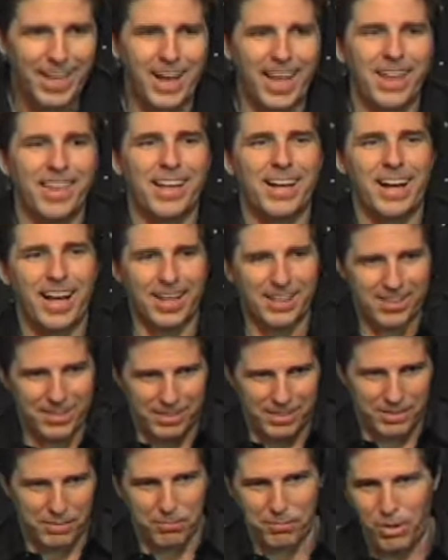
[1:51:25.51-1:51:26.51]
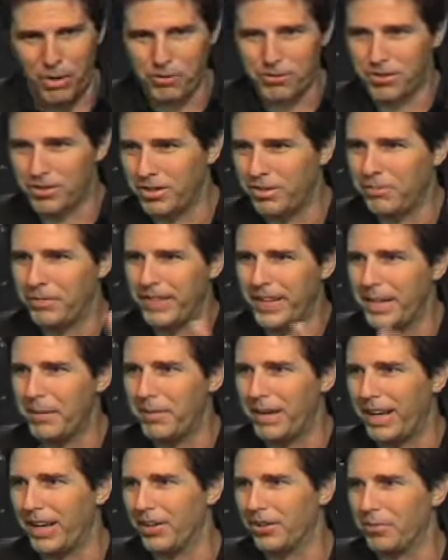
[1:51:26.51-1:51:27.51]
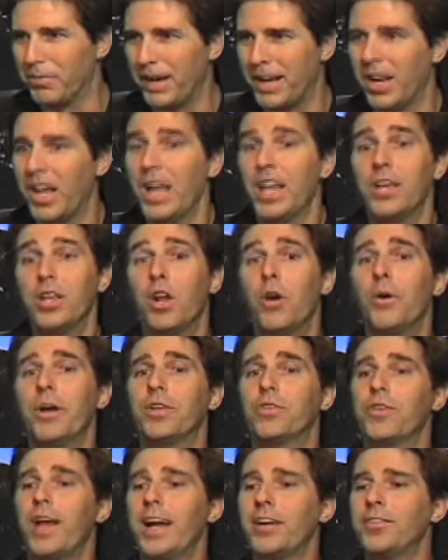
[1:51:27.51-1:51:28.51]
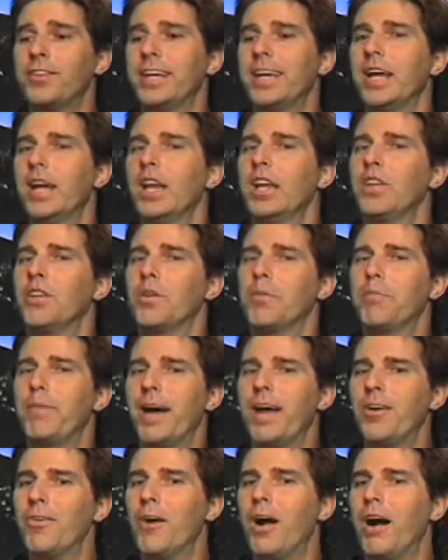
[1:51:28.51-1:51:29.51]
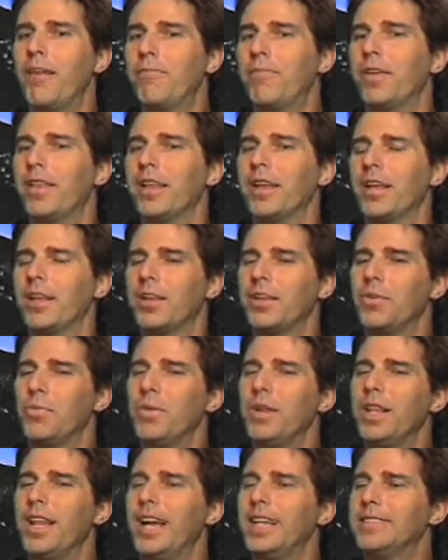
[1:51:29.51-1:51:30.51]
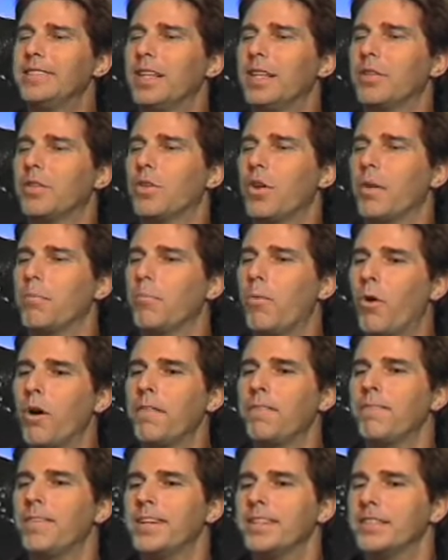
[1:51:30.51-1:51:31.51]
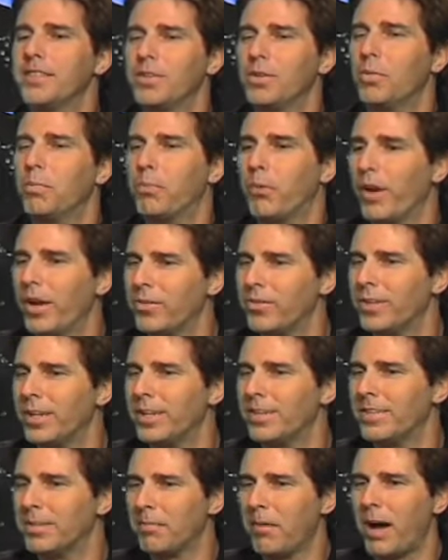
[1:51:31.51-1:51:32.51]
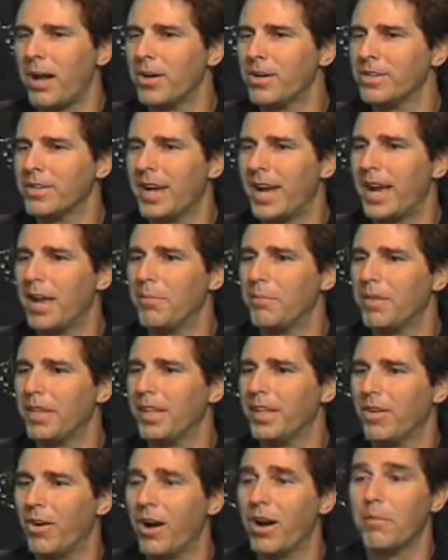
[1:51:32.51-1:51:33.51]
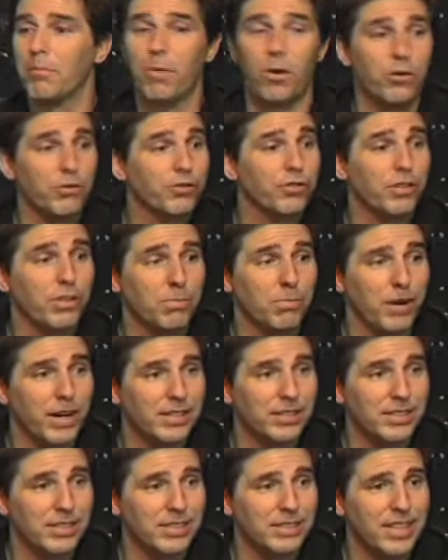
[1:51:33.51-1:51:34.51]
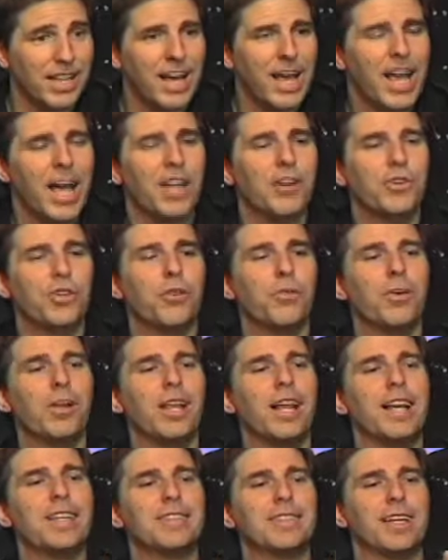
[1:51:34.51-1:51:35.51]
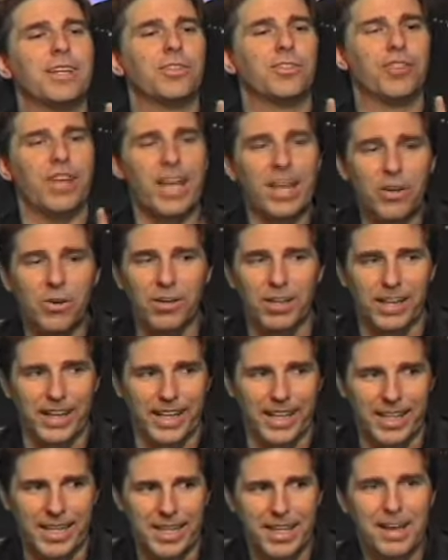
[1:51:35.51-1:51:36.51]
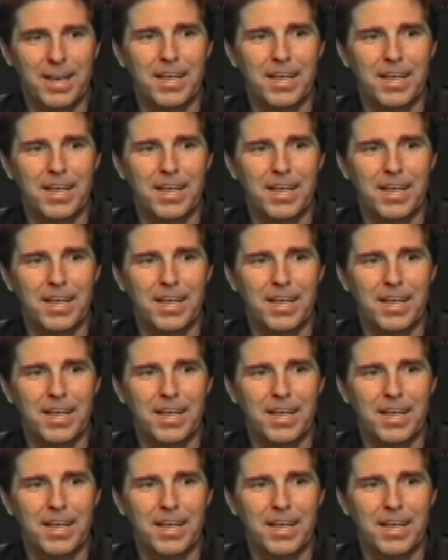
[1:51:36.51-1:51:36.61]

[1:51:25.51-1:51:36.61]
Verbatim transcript: and they got the, the emotional females. You know, it's actually, you're better off with, you realize that there are more physical presidents in modern time than there are emotional presidents. And you realize that generally,